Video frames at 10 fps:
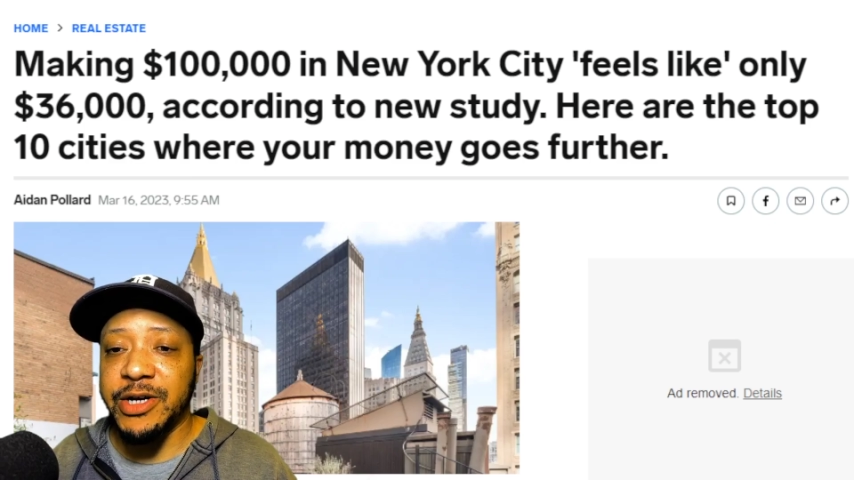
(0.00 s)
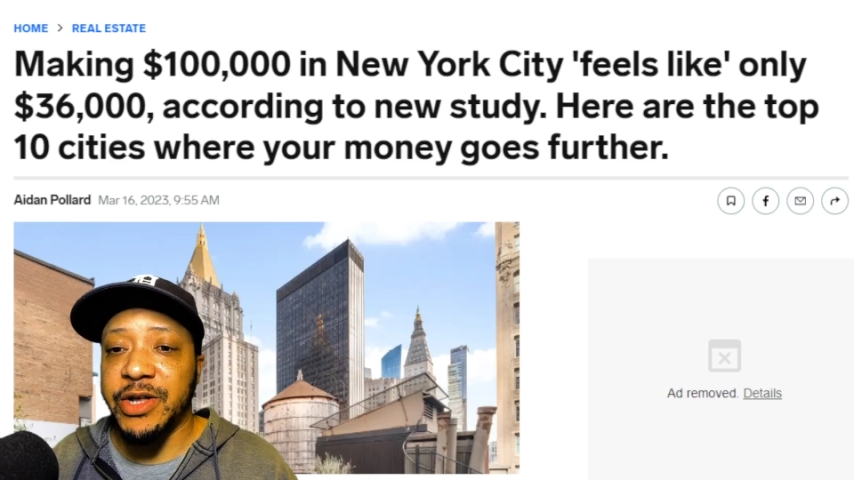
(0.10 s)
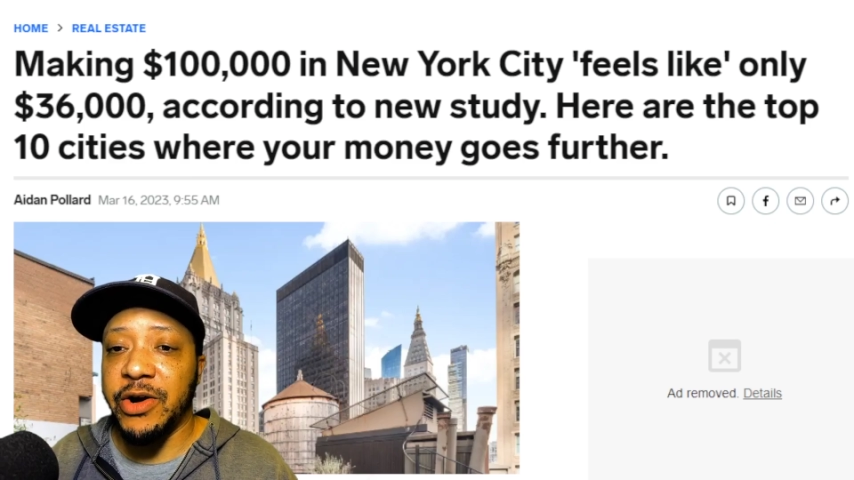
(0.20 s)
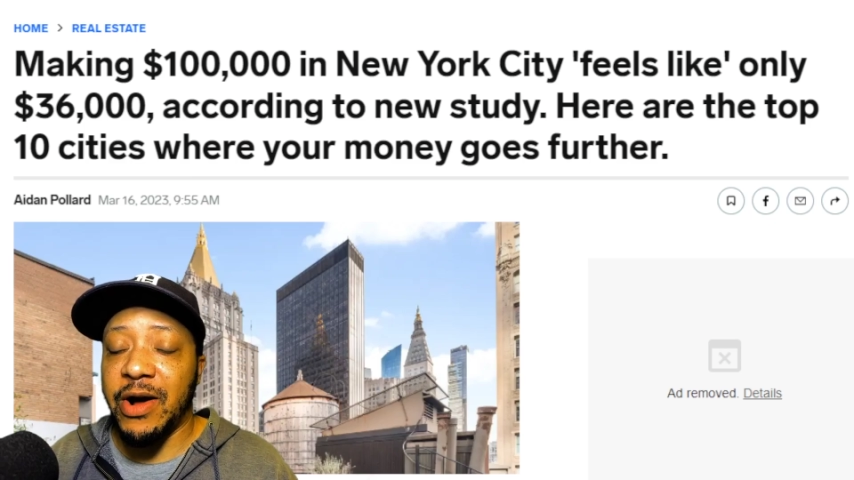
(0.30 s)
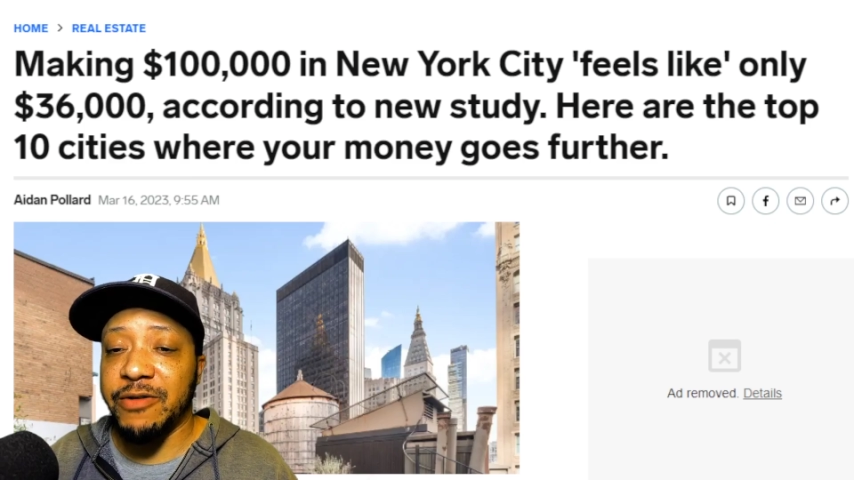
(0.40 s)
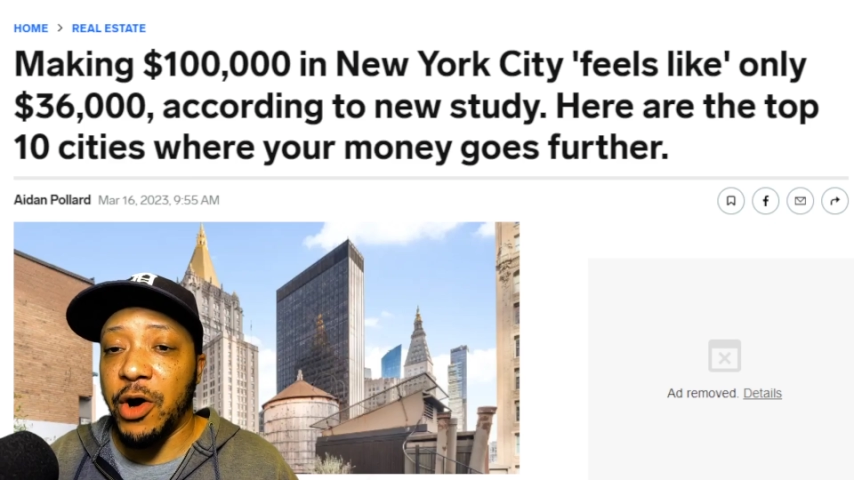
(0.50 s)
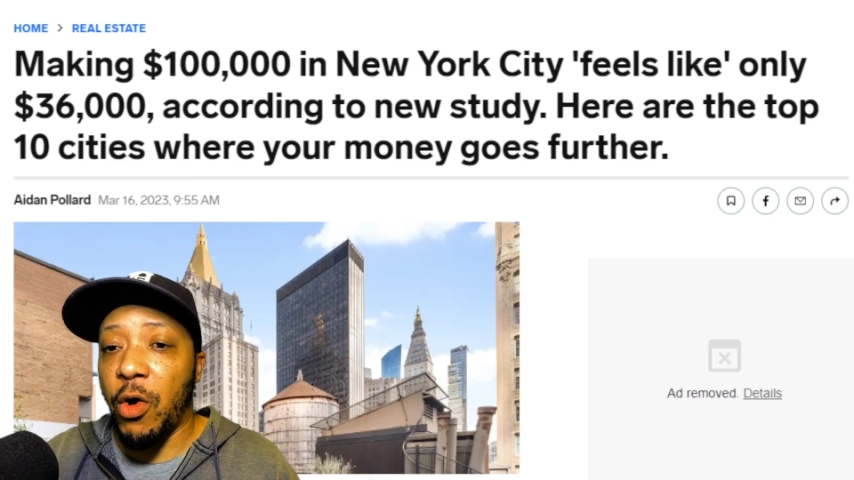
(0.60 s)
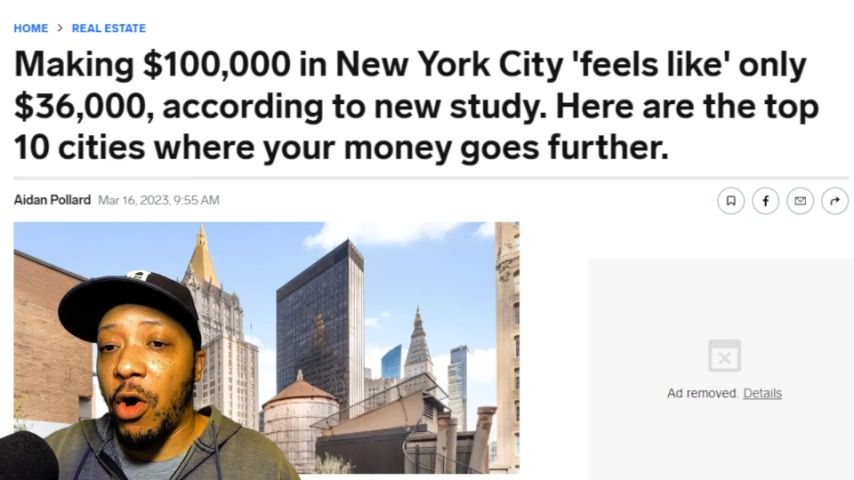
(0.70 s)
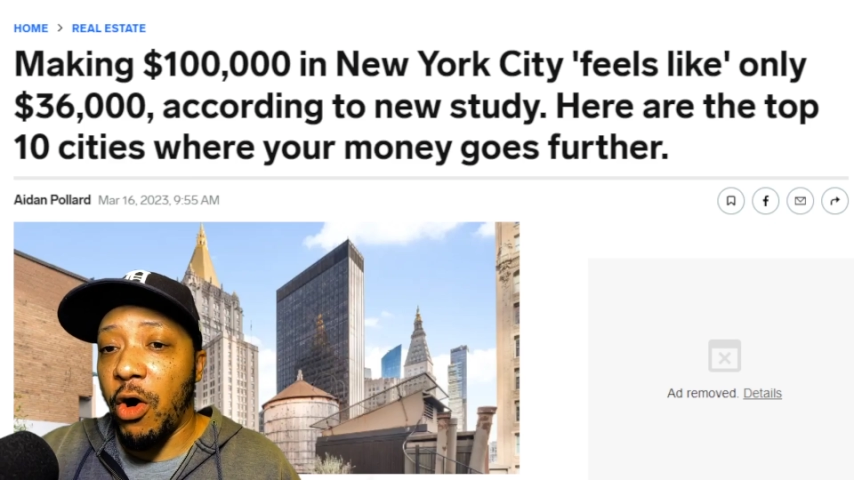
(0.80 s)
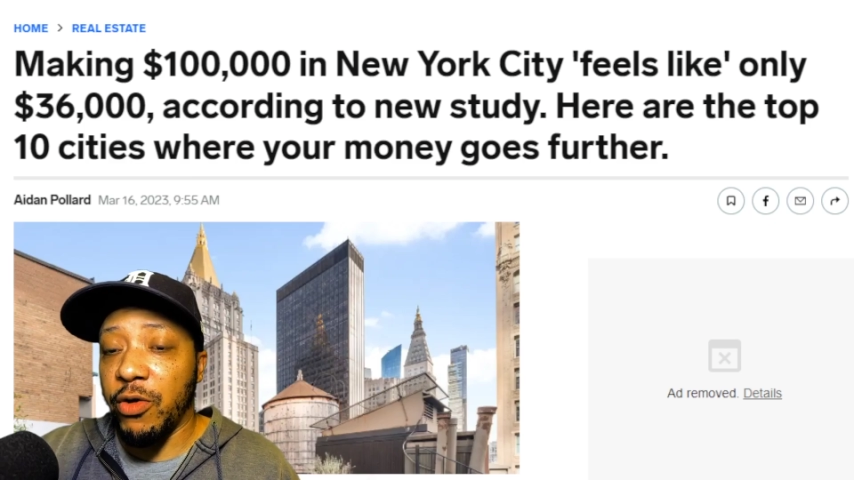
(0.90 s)
They don't have to go
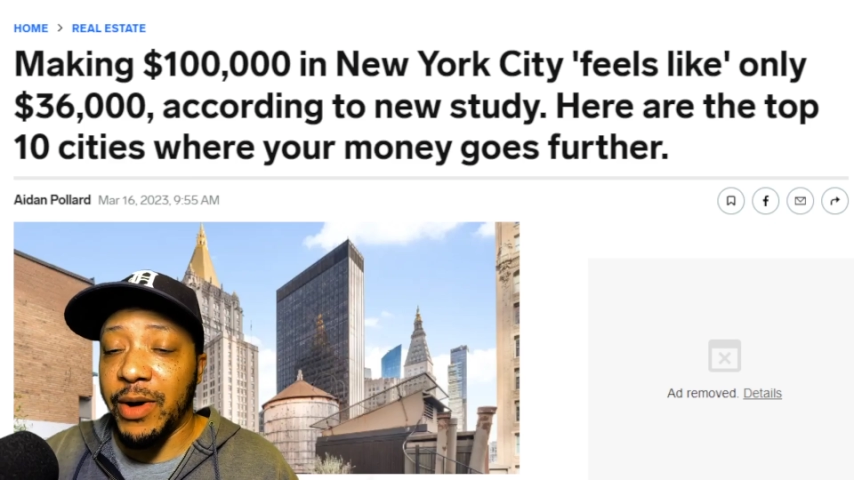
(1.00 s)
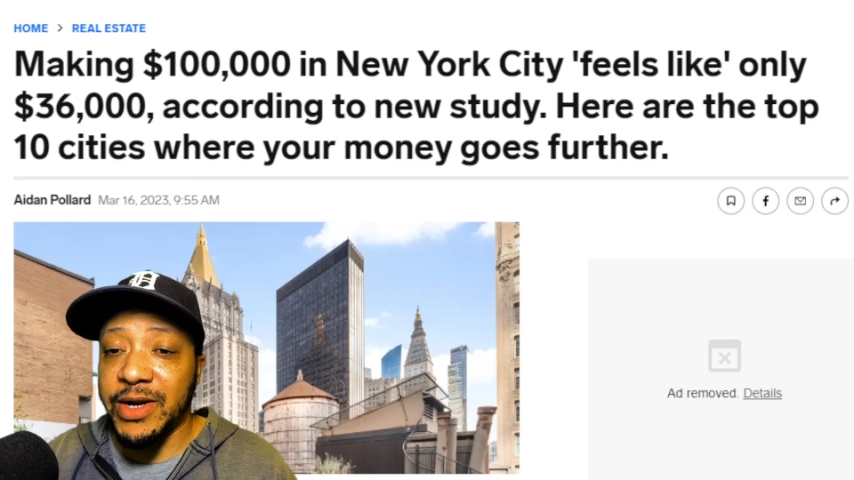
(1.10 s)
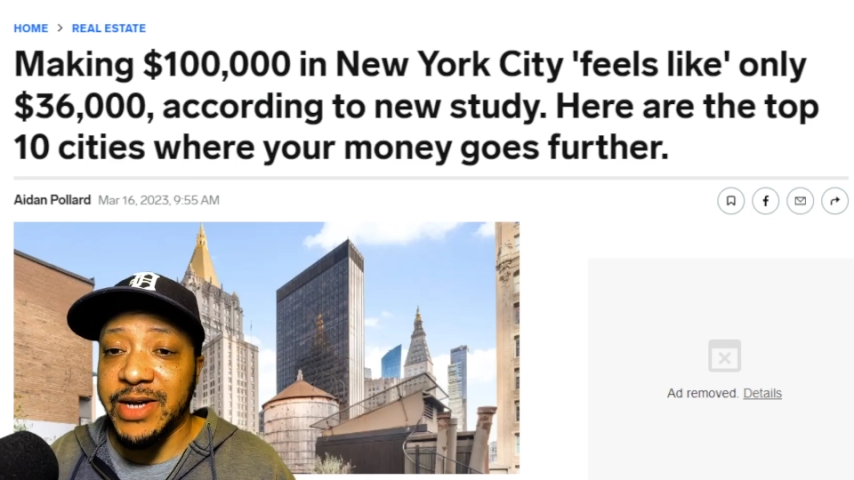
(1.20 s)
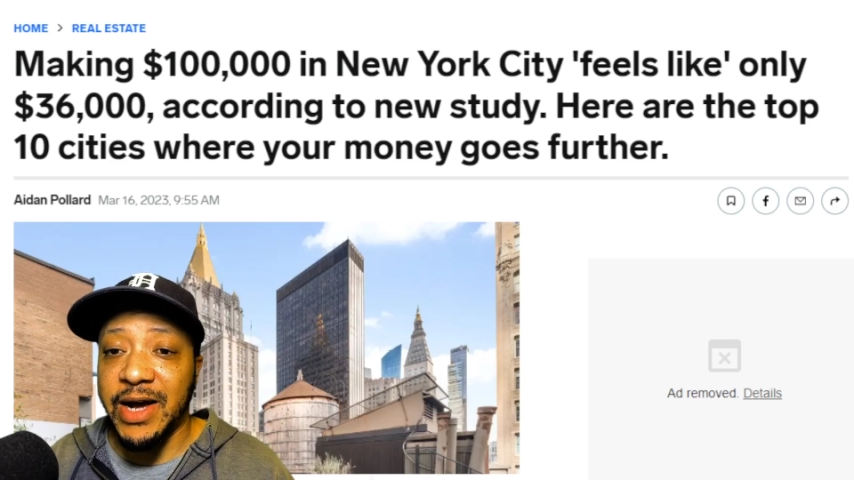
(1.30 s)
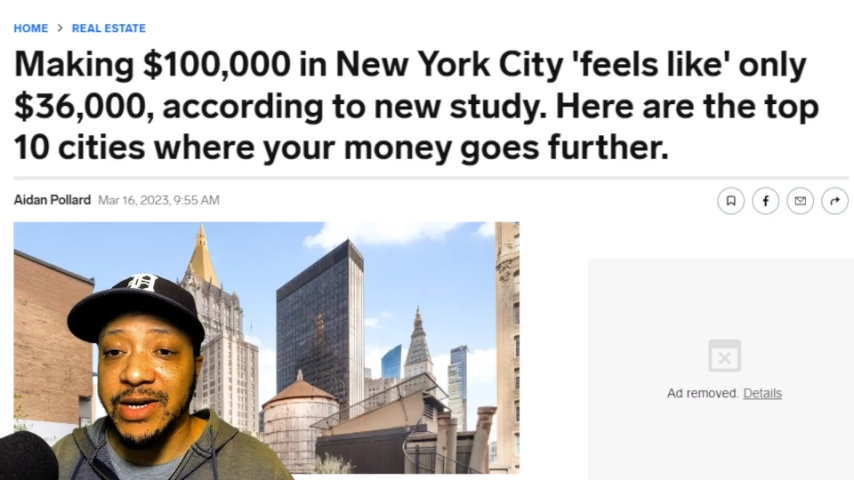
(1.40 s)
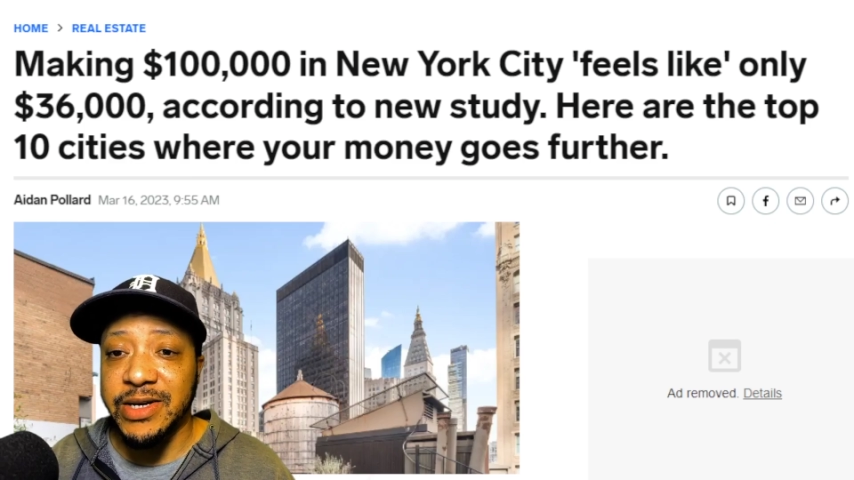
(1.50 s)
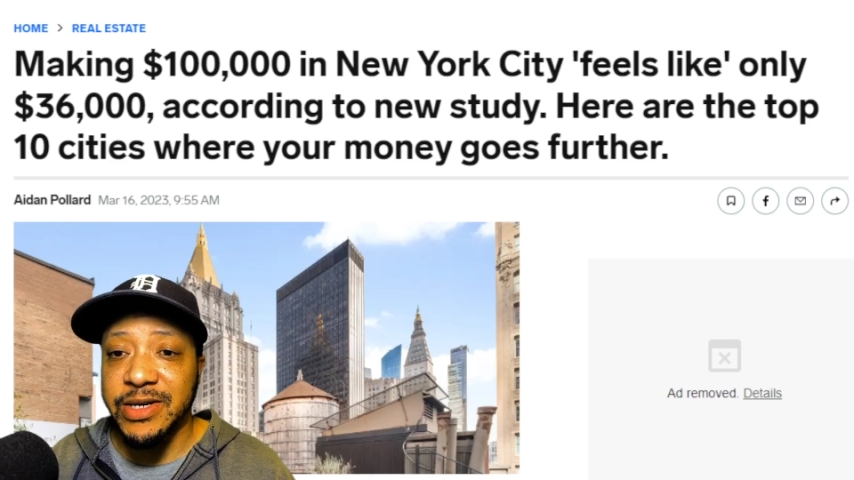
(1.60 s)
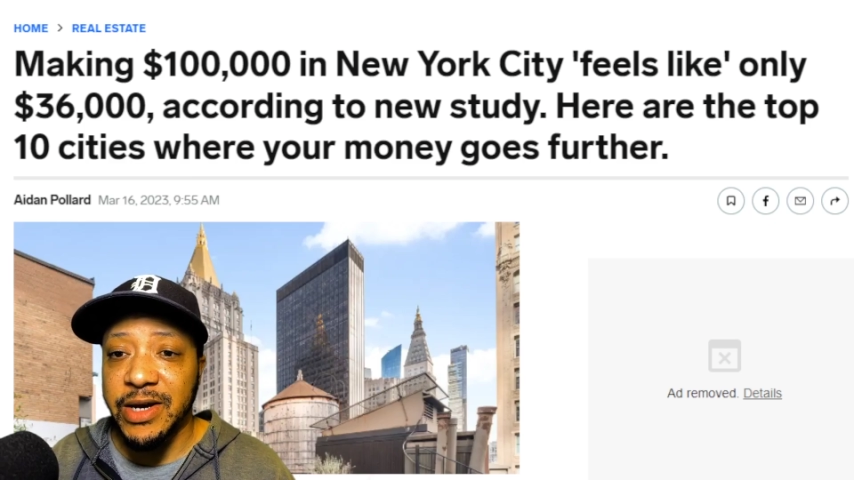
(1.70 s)
all the way to Texas,